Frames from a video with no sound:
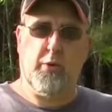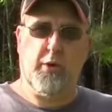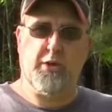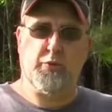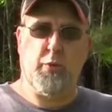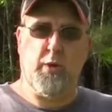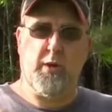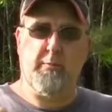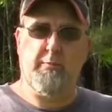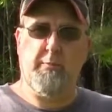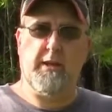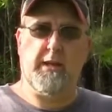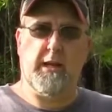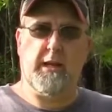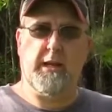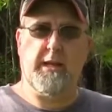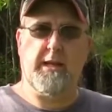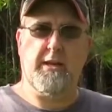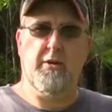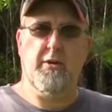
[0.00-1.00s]
is 1
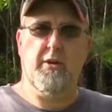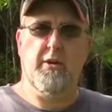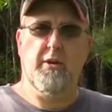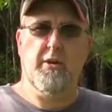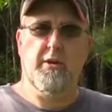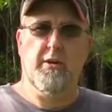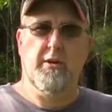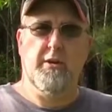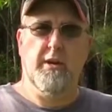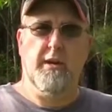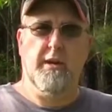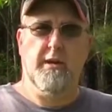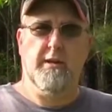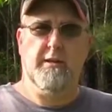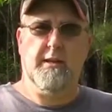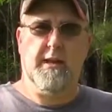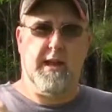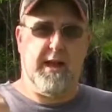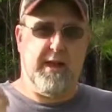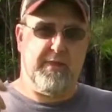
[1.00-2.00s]
milliliter.
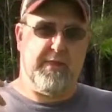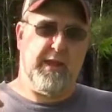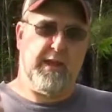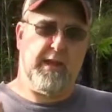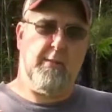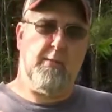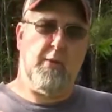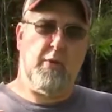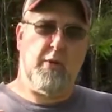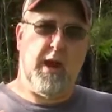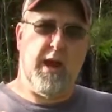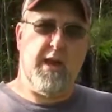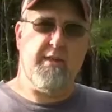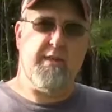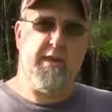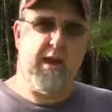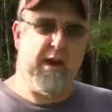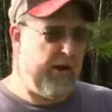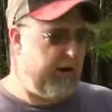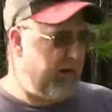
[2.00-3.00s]
Now I think I'm okay
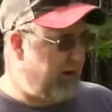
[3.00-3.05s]
there.